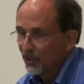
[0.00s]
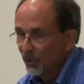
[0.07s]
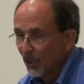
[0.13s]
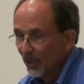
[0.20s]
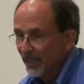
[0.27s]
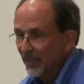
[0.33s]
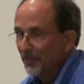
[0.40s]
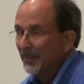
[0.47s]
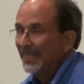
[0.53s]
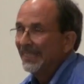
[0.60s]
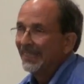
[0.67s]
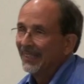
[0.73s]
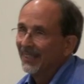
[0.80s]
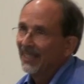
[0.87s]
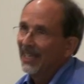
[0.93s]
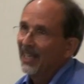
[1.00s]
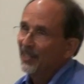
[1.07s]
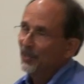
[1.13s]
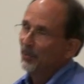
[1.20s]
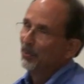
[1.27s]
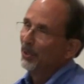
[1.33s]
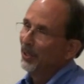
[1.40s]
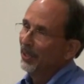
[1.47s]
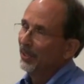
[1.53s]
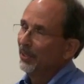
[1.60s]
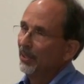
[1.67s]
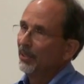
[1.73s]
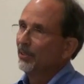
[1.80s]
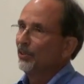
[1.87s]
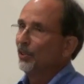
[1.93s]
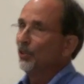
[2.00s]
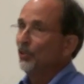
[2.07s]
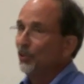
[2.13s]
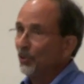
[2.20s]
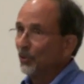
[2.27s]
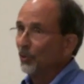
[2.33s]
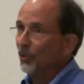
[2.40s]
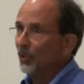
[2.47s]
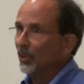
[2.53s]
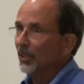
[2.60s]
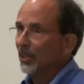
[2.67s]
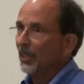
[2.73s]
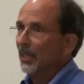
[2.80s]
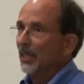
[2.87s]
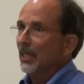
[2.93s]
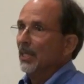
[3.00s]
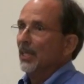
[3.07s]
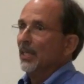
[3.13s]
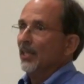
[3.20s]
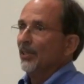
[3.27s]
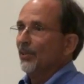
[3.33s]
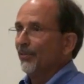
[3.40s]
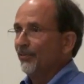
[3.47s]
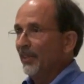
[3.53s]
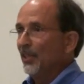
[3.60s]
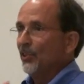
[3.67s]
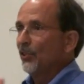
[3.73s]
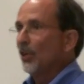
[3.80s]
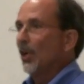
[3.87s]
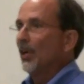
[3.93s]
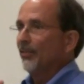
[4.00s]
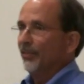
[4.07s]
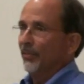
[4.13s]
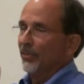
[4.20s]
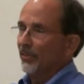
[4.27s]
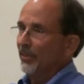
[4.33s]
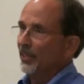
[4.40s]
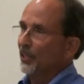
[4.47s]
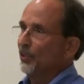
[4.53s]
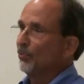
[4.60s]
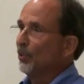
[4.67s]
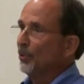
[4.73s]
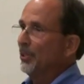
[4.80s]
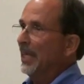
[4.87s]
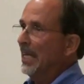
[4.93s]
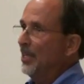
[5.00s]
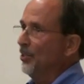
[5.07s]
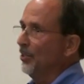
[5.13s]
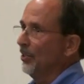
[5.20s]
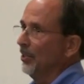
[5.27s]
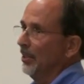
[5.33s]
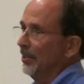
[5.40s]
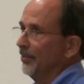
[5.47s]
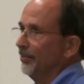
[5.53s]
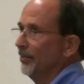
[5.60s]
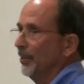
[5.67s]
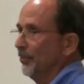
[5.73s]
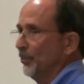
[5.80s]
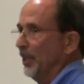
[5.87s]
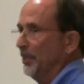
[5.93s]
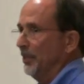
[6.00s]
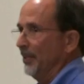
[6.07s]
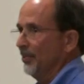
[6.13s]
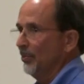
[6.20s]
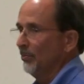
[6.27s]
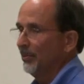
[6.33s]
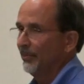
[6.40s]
going to be the last burn to do to finish off this rotation of treatments.